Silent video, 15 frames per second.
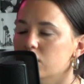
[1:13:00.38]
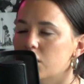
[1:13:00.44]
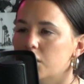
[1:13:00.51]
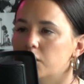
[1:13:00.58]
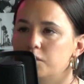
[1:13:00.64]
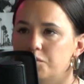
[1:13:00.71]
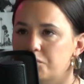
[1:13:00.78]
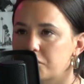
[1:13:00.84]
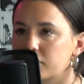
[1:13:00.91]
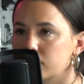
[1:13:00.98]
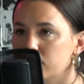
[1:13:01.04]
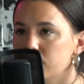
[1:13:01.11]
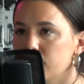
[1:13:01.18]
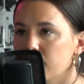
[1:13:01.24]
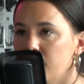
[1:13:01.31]
note,
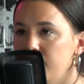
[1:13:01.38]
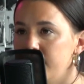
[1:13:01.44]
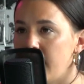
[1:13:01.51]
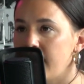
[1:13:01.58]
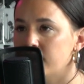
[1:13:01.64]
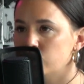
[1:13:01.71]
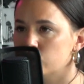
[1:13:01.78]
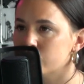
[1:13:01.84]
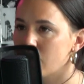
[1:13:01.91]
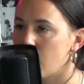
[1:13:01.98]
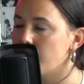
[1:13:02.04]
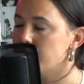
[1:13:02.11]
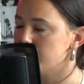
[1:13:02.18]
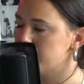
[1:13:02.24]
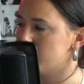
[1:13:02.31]
that
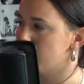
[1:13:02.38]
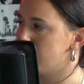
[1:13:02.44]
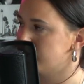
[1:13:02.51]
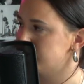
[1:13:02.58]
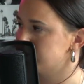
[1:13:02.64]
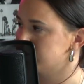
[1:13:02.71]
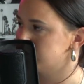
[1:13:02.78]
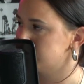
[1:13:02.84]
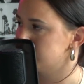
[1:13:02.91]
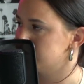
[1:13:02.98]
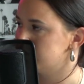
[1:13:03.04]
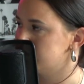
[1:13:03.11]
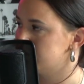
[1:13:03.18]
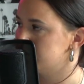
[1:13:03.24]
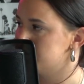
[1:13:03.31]
trauma bond.
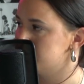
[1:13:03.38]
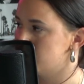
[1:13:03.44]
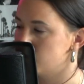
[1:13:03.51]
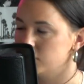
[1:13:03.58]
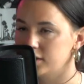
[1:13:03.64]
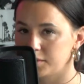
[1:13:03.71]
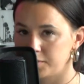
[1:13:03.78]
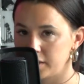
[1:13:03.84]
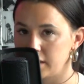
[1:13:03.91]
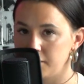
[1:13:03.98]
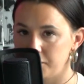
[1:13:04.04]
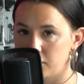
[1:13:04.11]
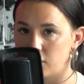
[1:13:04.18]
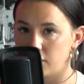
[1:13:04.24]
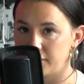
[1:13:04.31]
Most
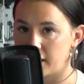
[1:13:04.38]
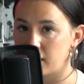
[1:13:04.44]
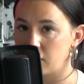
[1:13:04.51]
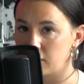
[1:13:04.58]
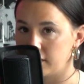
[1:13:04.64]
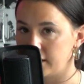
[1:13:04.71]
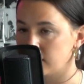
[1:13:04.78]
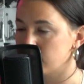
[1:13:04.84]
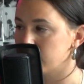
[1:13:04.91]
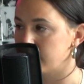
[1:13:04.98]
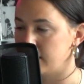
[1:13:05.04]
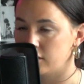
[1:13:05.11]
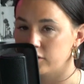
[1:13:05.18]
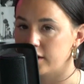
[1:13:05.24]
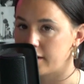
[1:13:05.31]
people that are
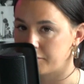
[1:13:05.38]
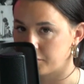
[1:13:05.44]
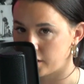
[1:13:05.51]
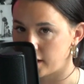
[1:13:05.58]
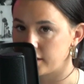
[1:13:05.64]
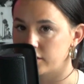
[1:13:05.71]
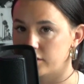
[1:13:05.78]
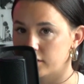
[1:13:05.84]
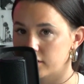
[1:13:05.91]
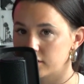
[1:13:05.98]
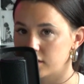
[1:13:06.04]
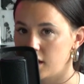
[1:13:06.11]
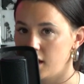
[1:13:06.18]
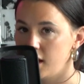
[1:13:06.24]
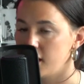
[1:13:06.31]
internet
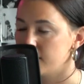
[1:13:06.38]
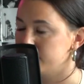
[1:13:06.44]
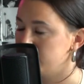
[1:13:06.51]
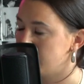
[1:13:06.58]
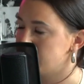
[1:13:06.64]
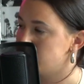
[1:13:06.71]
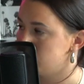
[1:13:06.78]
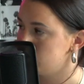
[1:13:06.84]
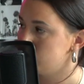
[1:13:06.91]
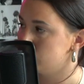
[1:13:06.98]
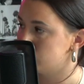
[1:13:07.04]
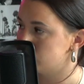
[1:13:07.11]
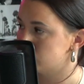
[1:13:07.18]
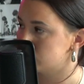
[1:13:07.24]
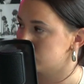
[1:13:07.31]
predators, they
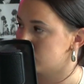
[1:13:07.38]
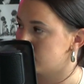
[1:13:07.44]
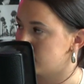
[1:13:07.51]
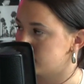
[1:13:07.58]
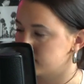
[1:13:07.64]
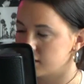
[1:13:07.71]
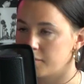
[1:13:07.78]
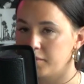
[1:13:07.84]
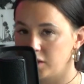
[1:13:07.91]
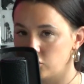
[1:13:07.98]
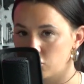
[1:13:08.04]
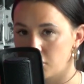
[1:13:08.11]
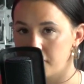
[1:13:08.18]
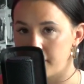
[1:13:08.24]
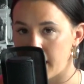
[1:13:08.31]
use something
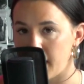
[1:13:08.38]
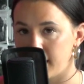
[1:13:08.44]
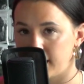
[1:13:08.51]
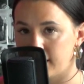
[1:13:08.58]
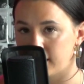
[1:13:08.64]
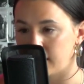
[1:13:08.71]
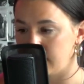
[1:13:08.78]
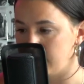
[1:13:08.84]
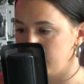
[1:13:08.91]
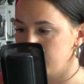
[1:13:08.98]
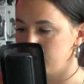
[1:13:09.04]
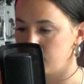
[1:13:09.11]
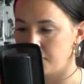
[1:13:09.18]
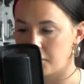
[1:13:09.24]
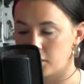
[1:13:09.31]
traumatic
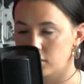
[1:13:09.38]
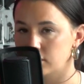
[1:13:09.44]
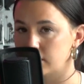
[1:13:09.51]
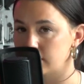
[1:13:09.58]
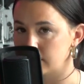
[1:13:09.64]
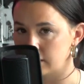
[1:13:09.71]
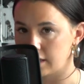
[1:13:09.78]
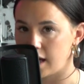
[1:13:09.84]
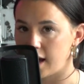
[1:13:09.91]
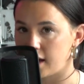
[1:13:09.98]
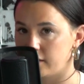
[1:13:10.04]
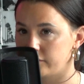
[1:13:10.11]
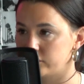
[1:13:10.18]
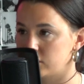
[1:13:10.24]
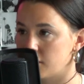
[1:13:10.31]
in the person's
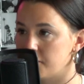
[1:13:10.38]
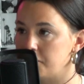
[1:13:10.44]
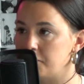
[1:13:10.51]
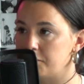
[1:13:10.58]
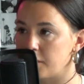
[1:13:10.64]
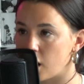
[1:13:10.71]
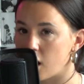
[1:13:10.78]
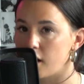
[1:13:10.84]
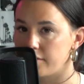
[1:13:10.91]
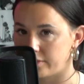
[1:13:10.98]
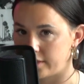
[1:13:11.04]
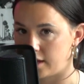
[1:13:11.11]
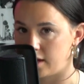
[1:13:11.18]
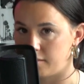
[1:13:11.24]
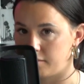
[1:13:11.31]
life to
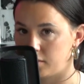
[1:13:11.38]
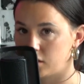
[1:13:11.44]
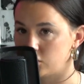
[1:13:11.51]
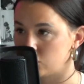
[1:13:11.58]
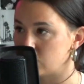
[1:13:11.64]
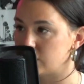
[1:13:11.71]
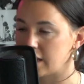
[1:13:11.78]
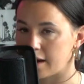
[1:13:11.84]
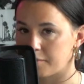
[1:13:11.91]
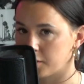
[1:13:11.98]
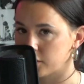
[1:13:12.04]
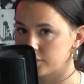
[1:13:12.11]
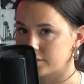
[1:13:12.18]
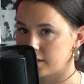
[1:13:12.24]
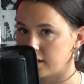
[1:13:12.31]
bond them to that
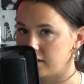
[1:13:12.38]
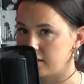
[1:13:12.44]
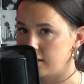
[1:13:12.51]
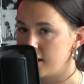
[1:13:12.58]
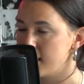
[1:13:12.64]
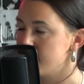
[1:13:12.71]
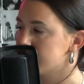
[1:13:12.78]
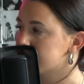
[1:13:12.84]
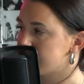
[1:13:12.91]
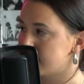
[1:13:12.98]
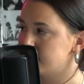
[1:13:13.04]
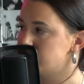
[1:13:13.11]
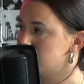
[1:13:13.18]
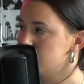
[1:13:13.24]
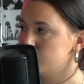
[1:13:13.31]
person. Yeah.
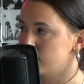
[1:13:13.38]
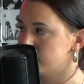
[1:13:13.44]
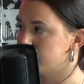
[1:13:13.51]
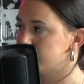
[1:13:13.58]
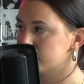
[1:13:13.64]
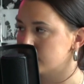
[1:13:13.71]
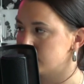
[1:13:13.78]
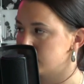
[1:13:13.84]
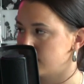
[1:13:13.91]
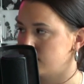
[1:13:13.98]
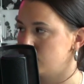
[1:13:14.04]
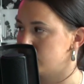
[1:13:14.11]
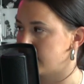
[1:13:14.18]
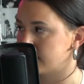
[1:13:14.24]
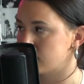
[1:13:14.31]
Kacie wouldn't have
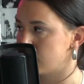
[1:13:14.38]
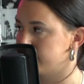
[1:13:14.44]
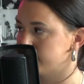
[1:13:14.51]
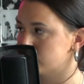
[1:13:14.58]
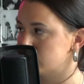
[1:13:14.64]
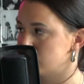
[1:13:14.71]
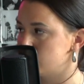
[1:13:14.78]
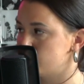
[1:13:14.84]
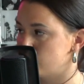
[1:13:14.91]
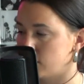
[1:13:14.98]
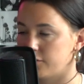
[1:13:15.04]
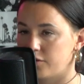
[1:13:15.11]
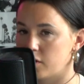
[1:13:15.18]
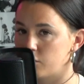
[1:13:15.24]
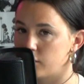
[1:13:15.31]
continued that
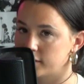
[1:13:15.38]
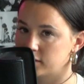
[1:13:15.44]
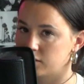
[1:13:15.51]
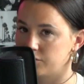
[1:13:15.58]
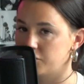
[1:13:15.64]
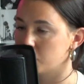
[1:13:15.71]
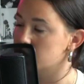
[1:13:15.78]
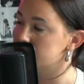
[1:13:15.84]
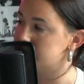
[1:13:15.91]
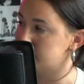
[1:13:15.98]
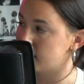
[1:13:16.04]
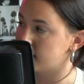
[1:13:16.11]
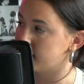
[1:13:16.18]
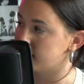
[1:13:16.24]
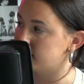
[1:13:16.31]
conversation if it wasn't for his
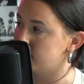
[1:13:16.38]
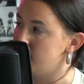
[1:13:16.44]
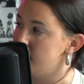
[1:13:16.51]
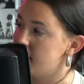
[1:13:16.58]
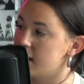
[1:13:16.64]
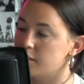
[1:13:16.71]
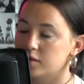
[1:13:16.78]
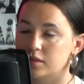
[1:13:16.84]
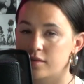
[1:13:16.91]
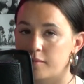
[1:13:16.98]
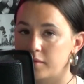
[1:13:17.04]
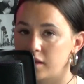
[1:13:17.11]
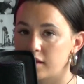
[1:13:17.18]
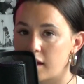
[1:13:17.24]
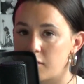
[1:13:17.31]
aunt. It was
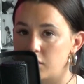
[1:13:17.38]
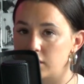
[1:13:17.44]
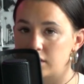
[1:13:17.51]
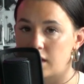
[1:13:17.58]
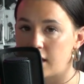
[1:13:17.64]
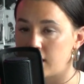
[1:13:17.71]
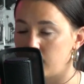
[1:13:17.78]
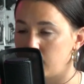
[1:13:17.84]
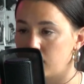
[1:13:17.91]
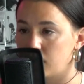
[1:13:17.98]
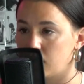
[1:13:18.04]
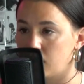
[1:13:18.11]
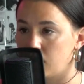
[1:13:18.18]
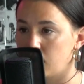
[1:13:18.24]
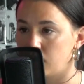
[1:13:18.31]
something that was
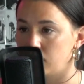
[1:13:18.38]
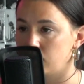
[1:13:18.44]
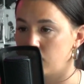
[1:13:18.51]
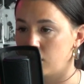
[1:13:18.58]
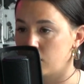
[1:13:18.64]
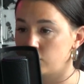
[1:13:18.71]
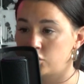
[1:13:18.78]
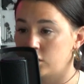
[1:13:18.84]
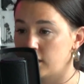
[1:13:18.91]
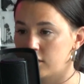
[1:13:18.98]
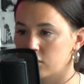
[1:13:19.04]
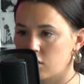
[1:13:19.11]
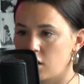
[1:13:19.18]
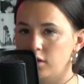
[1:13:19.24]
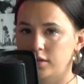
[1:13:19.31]
she let
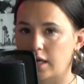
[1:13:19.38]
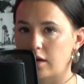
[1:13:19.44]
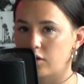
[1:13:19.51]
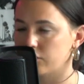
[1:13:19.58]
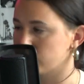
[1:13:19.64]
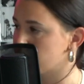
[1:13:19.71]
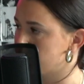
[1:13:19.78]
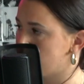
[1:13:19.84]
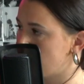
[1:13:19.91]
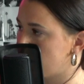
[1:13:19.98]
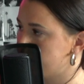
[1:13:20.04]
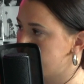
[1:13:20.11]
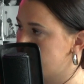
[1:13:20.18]
her guard down over her mom.